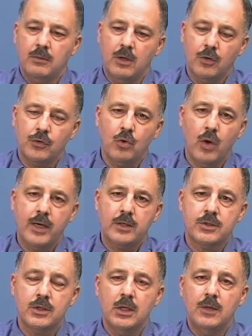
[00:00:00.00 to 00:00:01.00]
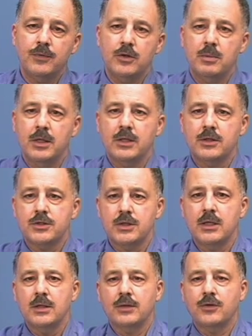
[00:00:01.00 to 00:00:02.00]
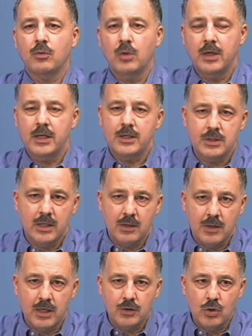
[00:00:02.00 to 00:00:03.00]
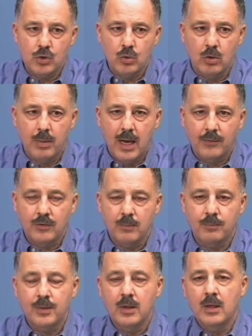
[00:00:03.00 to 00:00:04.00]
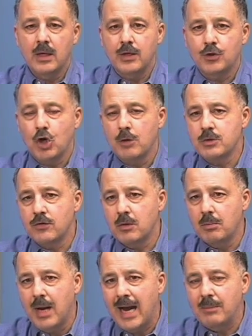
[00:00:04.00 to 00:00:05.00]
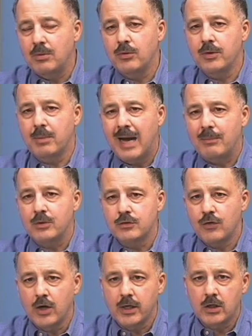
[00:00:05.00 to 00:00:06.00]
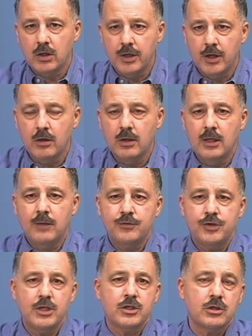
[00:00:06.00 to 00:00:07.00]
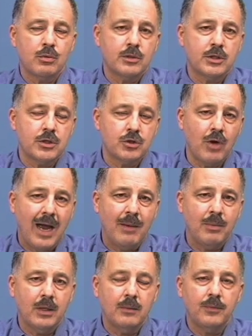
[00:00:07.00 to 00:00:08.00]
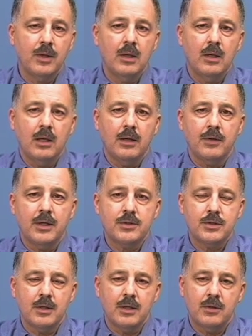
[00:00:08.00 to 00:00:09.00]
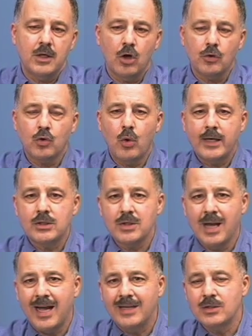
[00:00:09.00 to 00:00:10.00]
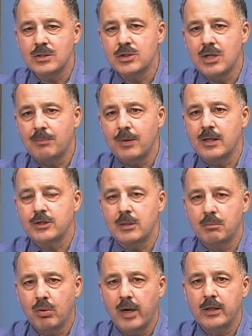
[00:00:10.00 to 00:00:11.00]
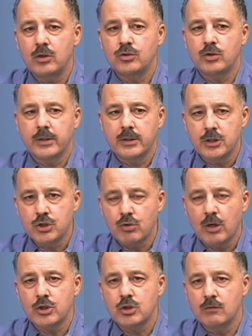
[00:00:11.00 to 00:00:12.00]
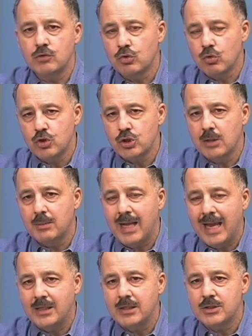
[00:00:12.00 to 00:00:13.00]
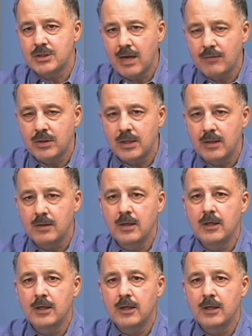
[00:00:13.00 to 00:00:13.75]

earthquakes, you begin to see that there really isn't anything unusual about them. In terms of the Bible is very clear. Jesus was describing the earthquake signs as something as a prelude to the destruction of Jerusalem in AD 70.